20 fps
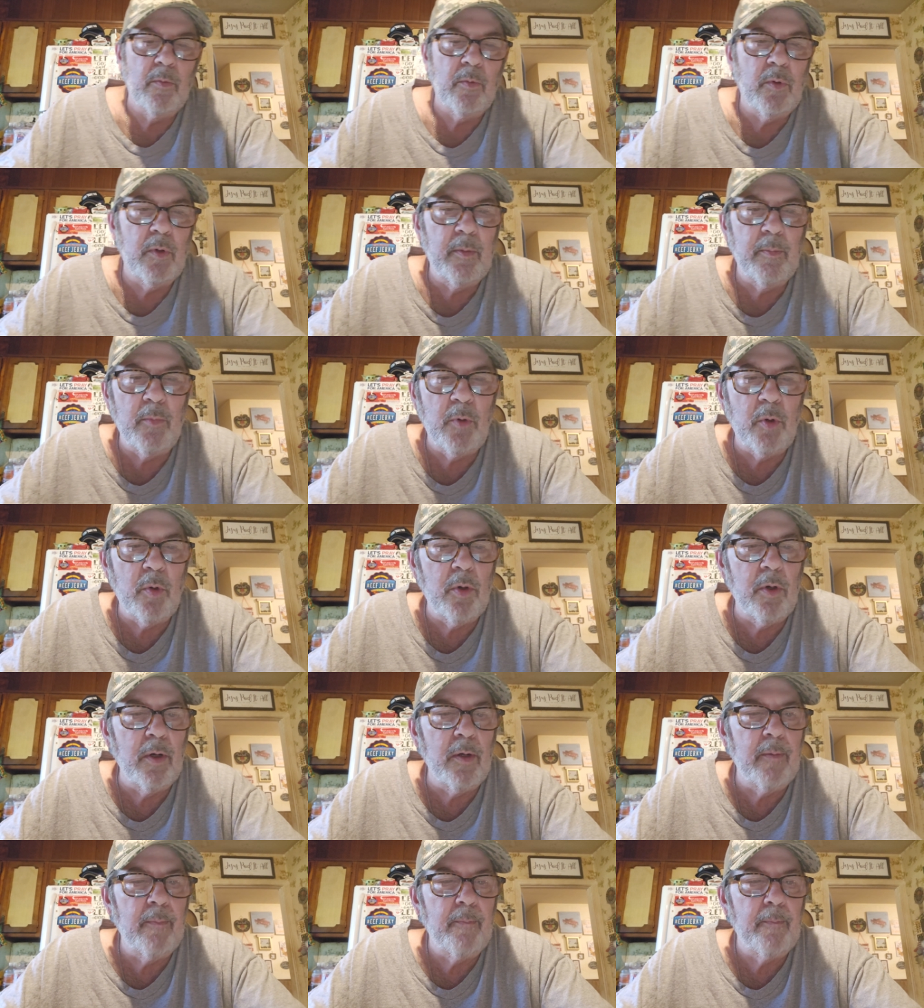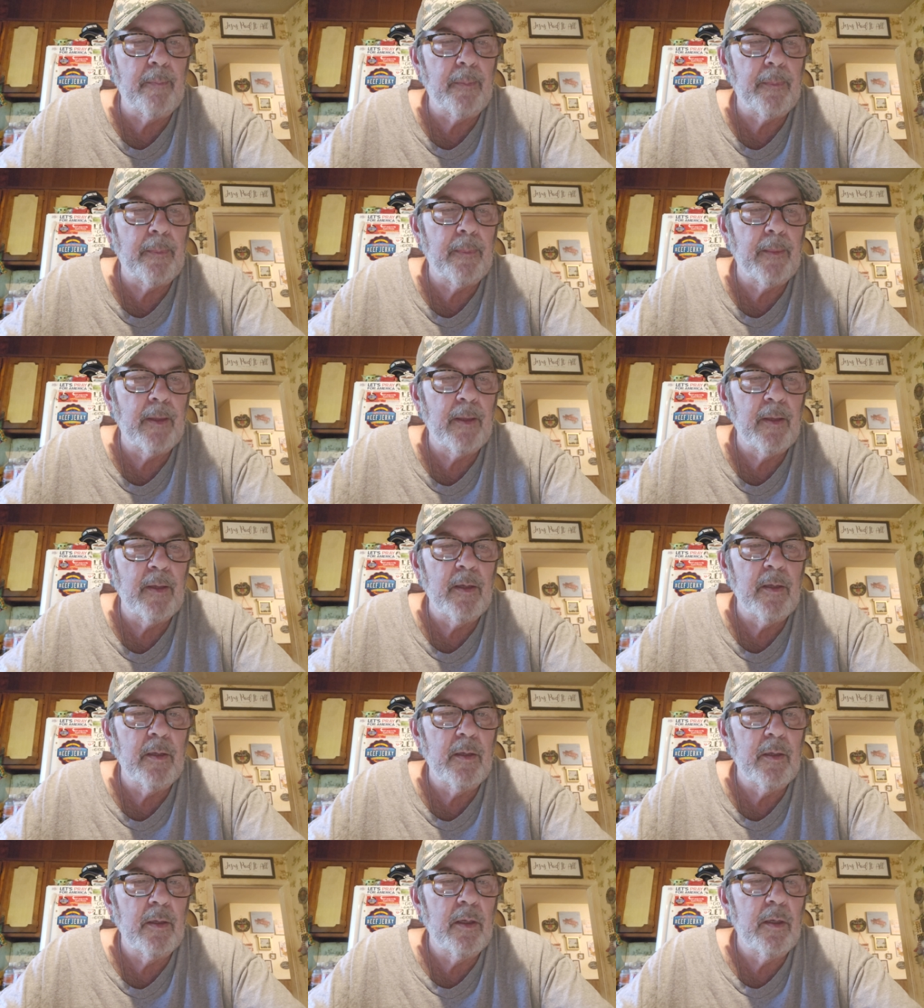One more.
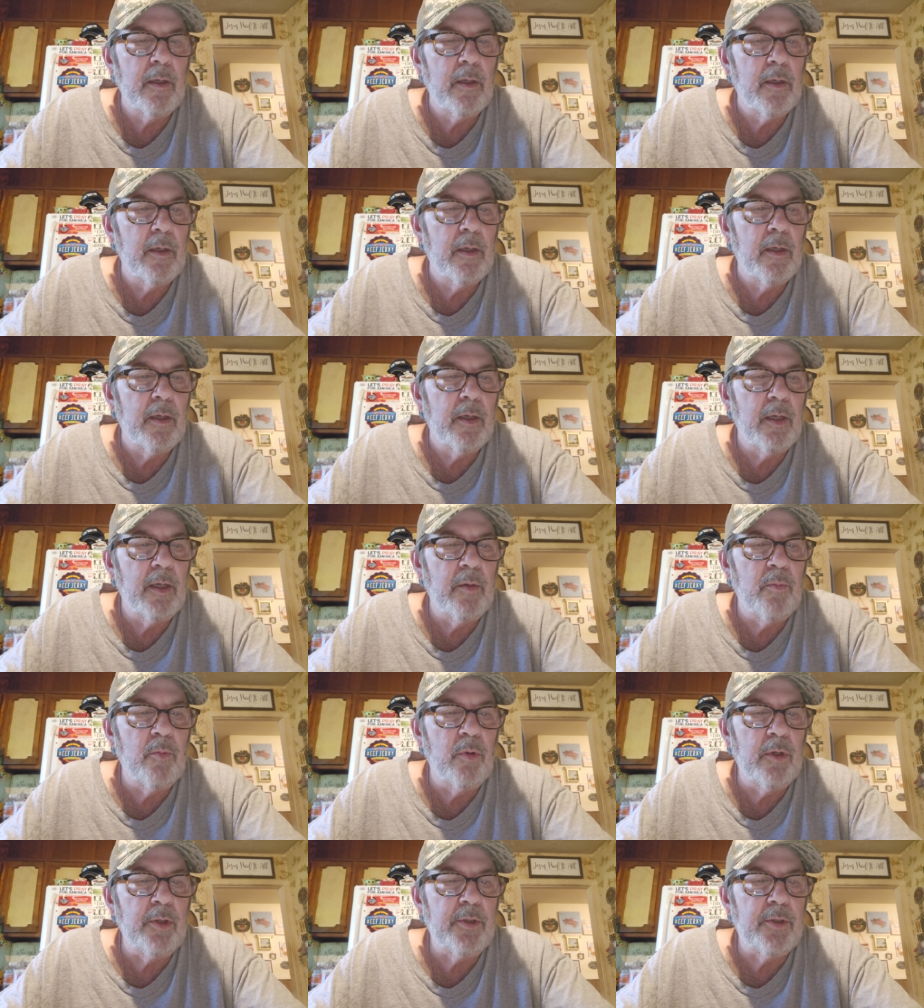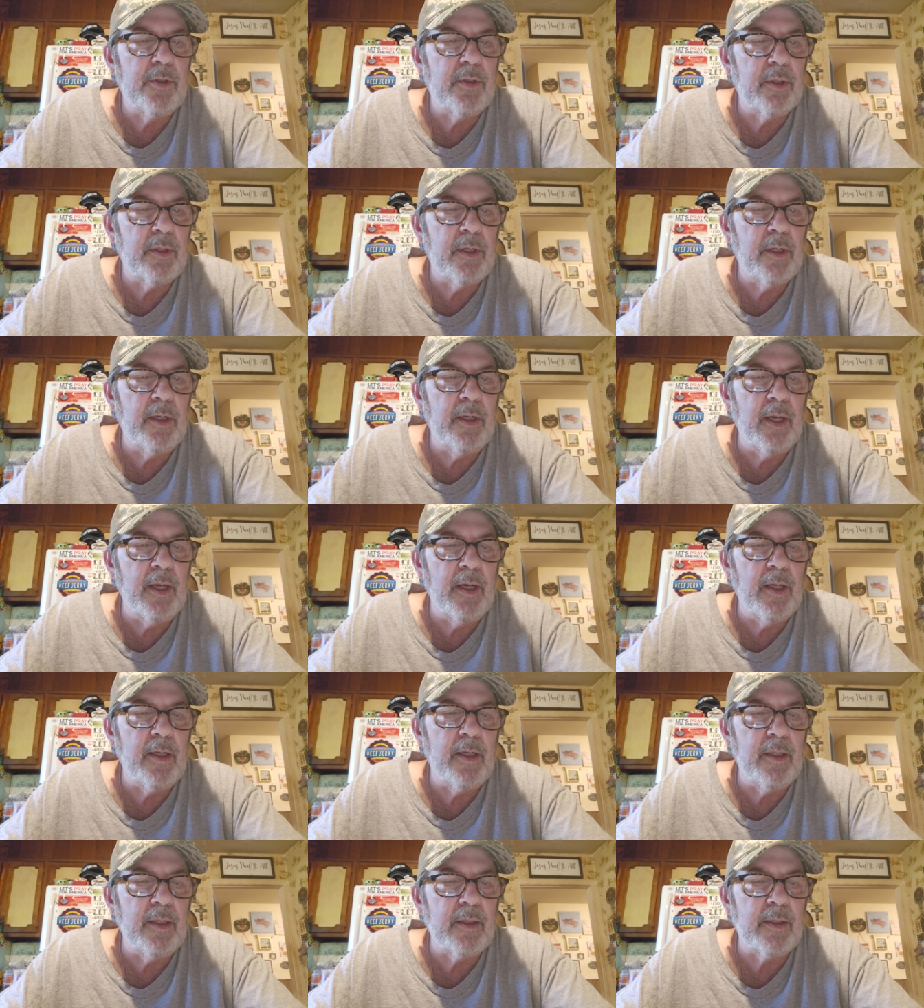In which
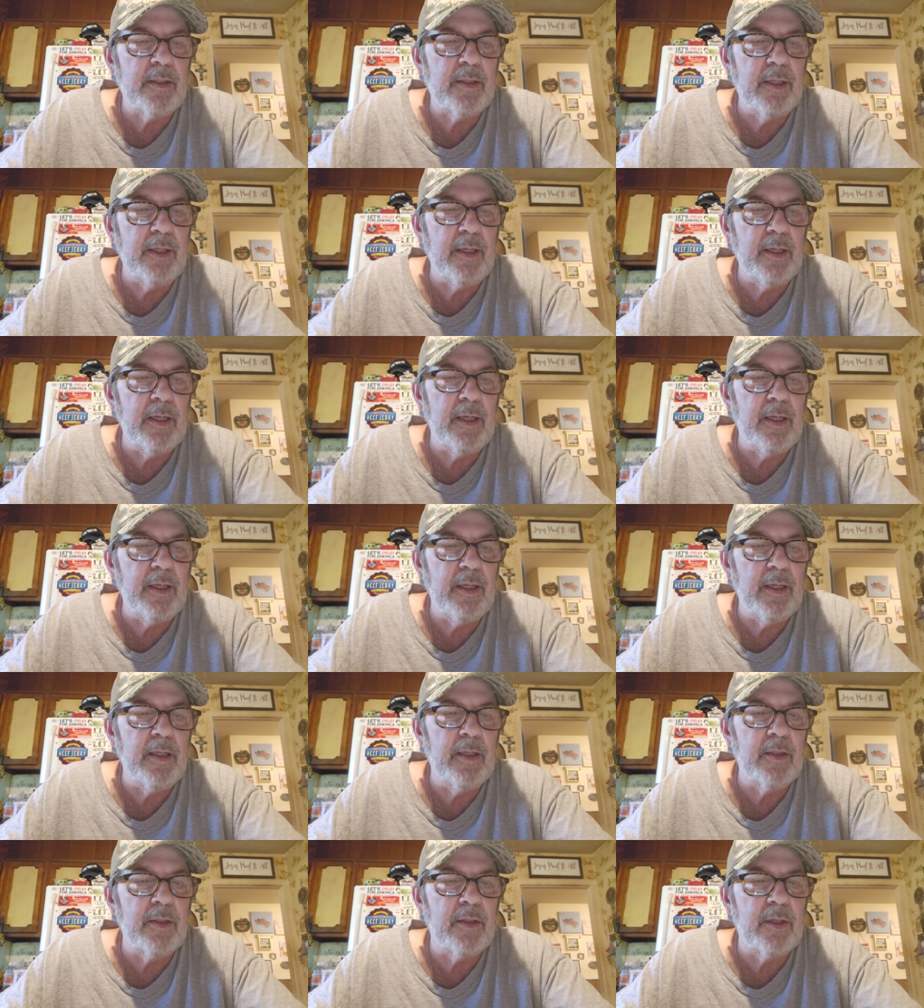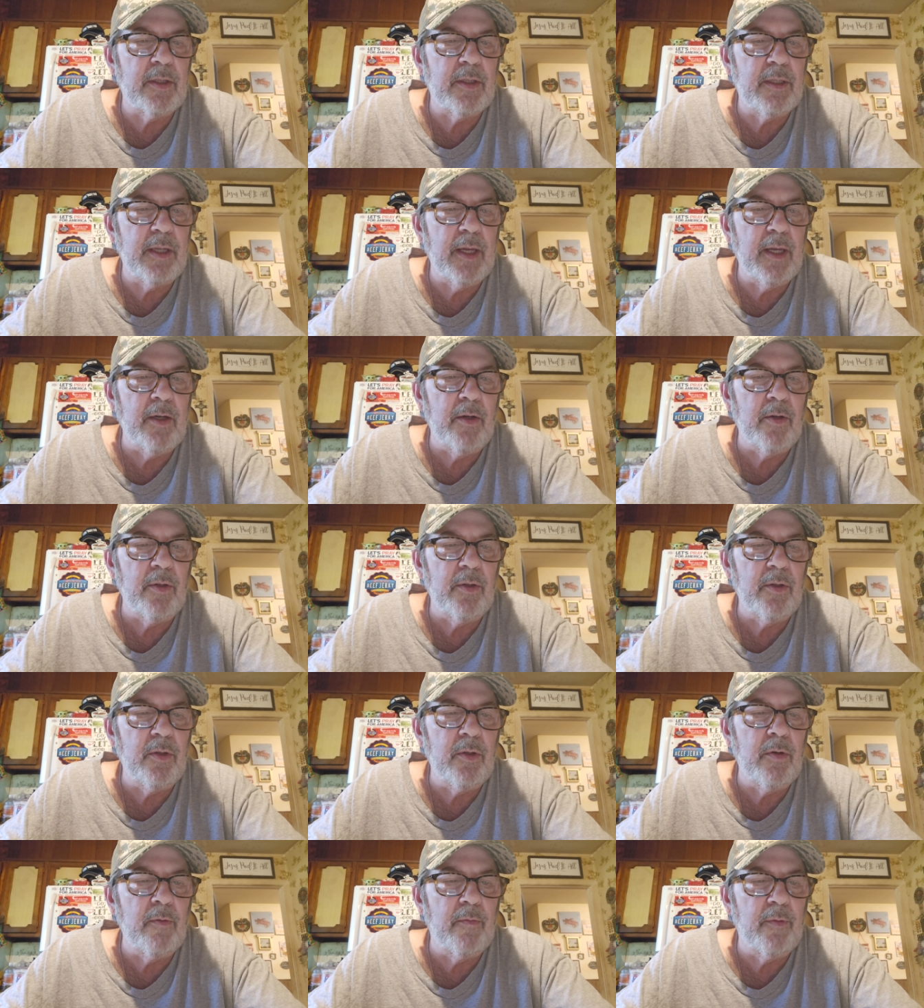Connecticut city is Yale
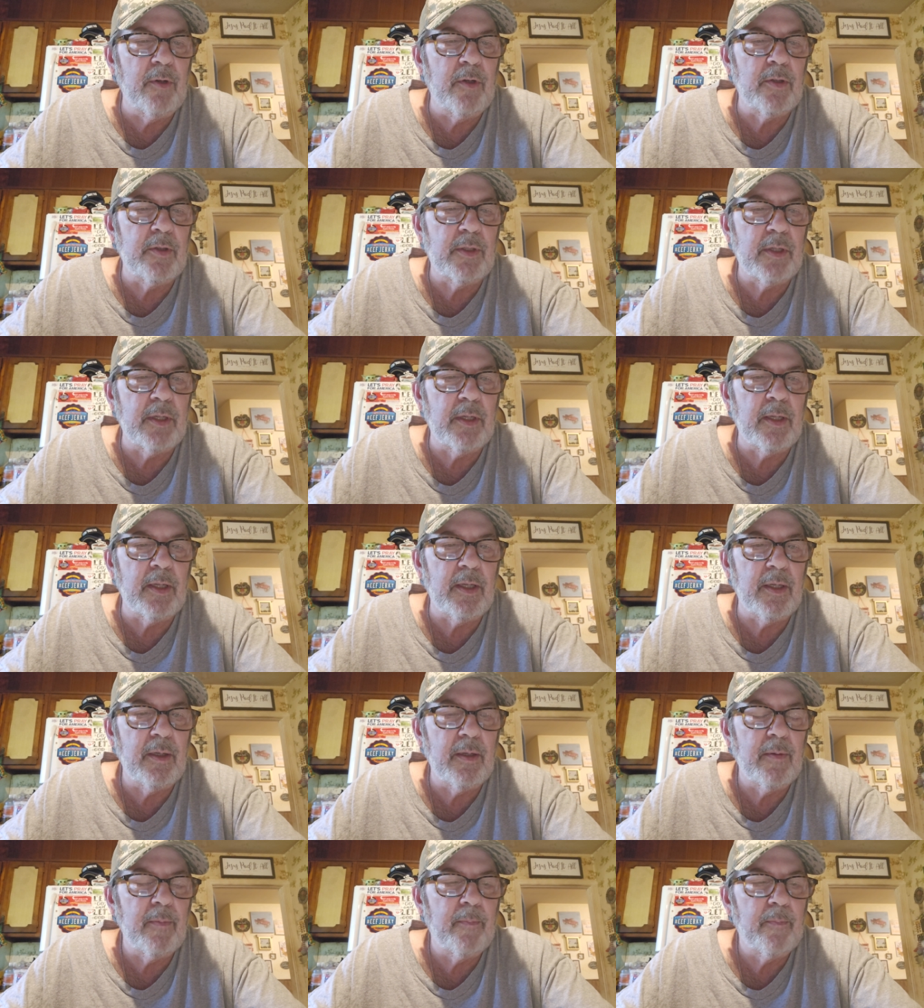University?